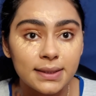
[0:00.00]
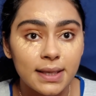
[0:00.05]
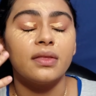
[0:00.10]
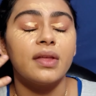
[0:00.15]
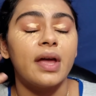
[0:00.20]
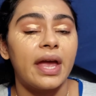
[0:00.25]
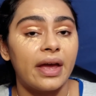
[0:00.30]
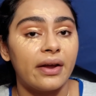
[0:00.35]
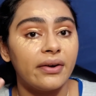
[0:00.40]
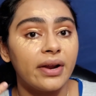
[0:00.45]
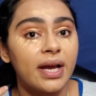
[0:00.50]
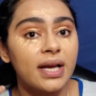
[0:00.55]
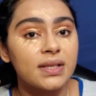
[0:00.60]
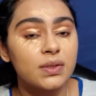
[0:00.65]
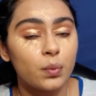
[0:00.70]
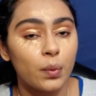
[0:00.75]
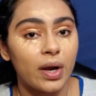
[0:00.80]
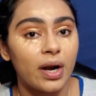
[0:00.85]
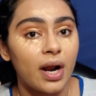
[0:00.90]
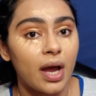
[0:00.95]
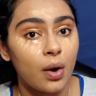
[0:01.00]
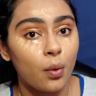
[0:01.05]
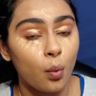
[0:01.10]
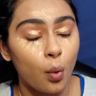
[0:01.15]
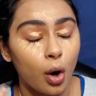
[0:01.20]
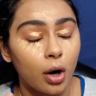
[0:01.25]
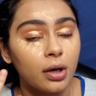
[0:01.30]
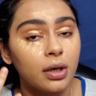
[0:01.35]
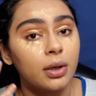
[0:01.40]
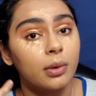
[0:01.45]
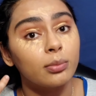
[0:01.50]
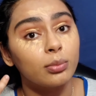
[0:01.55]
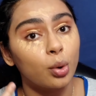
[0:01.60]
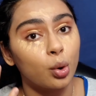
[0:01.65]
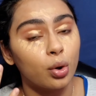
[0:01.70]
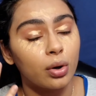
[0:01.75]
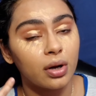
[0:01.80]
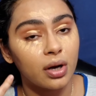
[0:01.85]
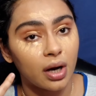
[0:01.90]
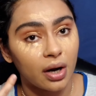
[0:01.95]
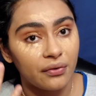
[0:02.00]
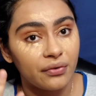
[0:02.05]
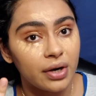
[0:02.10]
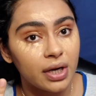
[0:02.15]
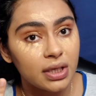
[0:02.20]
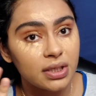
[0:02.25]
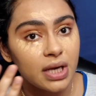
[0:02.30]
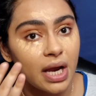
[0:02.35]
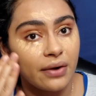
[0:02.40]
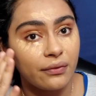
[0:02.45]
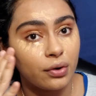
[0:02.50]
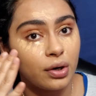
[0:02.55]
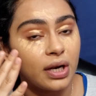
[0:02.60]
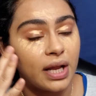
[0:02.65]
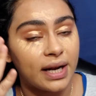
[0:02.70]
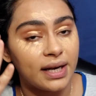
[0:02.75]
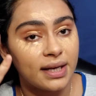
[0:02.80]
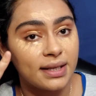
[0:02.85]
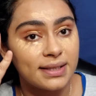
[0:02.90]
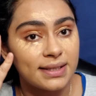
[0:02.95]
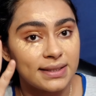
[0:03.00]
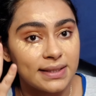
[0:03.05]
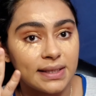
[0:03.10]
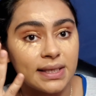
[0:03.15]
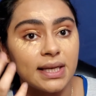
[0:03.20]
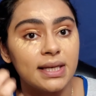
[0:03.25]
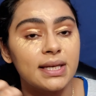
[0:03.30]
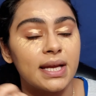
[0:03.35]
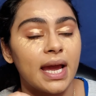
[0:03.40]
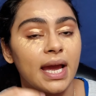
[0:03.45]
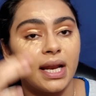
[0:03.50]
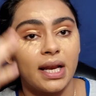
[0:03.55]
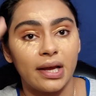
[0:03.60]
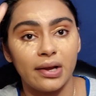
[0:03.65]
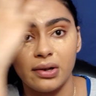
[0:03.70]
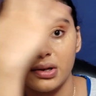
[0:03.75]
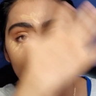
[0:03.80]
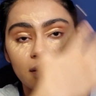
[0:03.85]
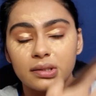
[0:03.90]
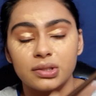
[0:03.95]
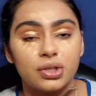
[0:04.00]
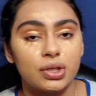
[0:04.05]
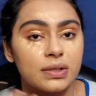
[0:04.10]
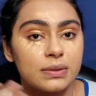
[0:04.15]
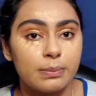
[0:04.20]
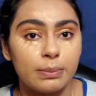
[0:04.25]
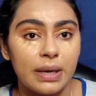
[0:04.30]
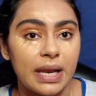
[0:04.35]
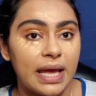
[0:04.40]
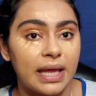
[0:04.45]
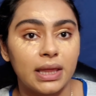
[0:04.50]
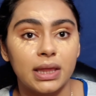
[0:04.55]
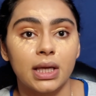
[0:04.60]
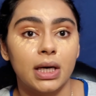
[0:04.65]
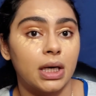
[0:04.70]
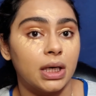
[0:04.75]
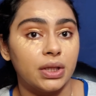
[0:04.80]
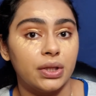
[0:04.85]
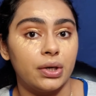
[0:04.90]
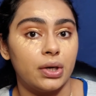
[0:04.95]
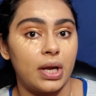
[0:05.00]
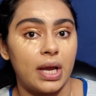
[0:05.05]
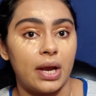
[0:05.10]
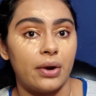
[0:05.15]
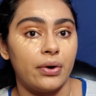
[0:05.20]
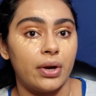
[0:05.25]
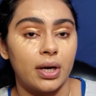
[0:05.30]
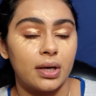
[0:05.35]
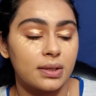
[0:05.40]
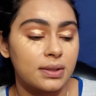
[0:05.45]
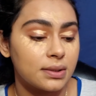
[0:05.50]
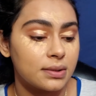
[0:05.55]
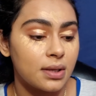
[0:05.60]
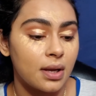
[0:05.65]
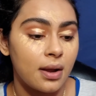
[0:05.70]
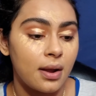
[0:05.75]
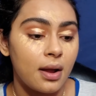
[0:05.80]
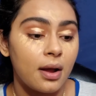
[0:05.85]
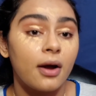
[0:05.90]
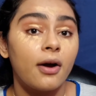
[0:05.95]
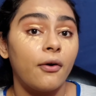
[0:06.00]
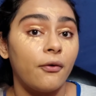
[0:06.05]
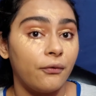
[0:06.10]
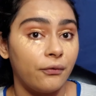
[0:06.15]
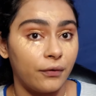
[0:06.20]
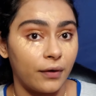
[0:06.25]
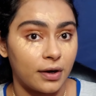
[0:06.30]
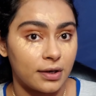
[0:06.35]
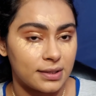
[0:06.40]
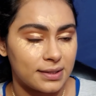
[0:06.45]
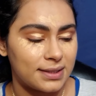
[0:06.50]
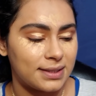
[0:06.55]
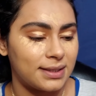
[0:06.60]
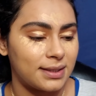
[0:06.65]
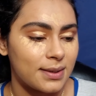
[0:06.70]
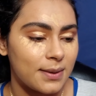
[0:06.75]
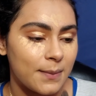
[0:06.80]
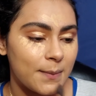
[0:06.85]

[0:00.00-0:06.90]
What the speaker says: The areas where I want more coverage, I would let it sit and I'll just blend the other areas first.